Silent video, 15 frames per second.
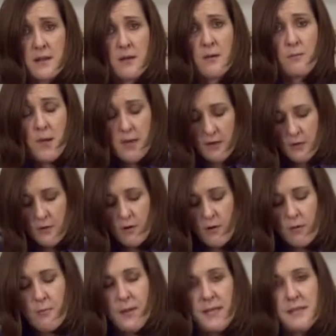up
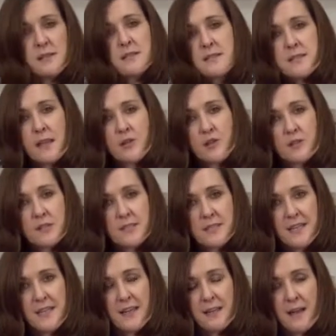your piece that you're
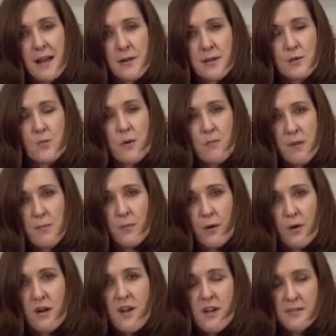sticking down. And
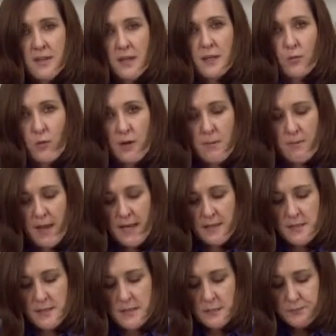remember that you want to
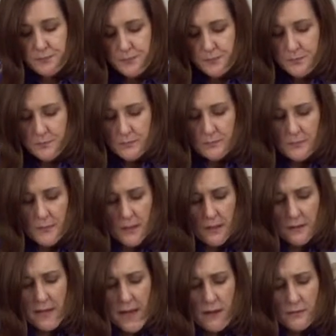baste.
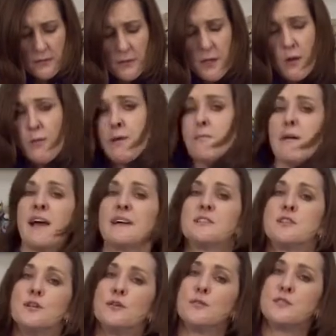Now, going back
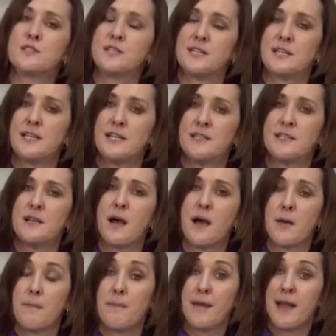to sticky
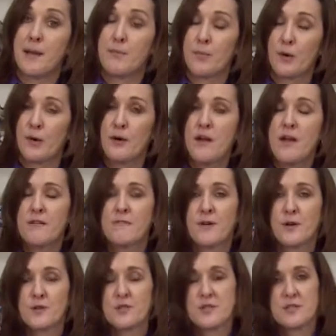paper
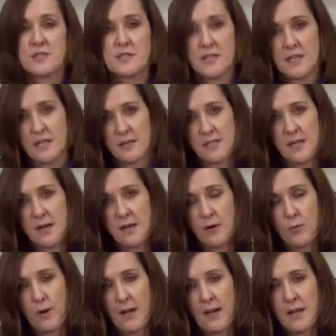versus sticky
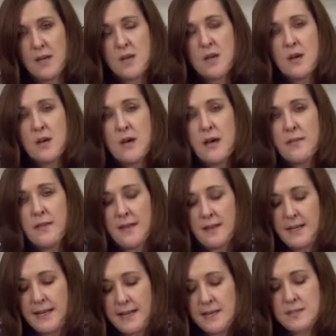tearaway, the
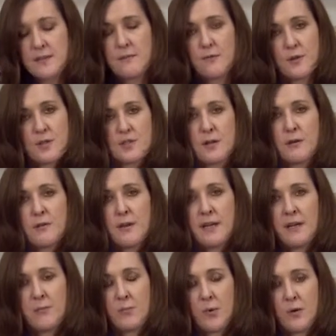adhesive was
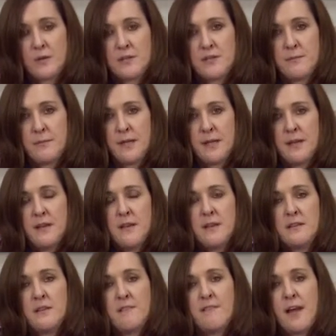certainly important to me.
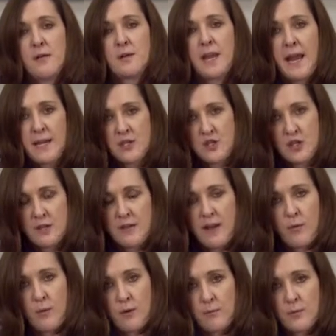The foundation
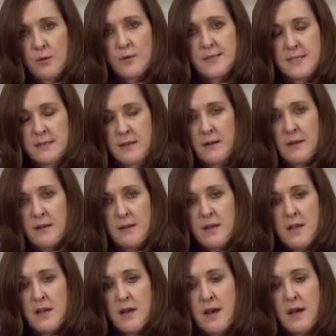that we built it on
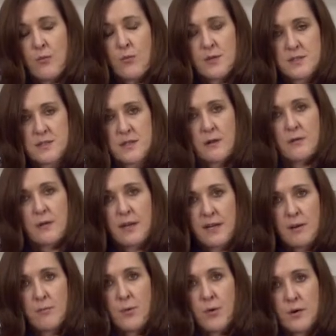was certainly
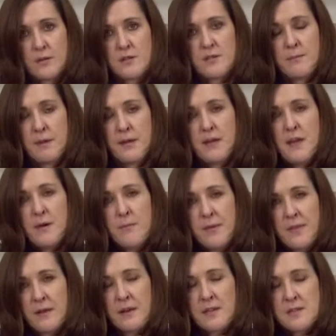important to me.
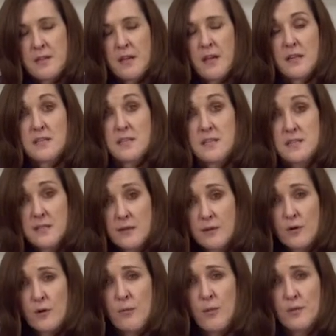But there is a
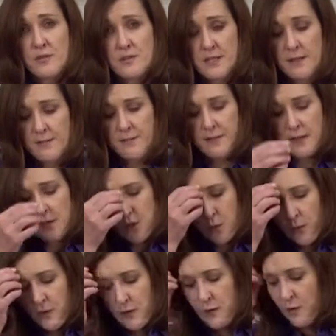considerable difference
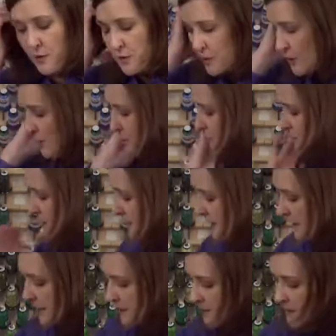when you're
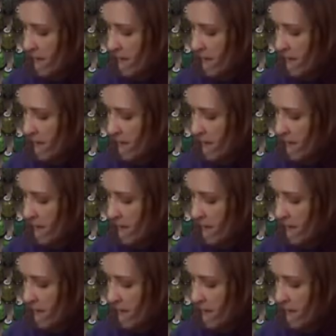using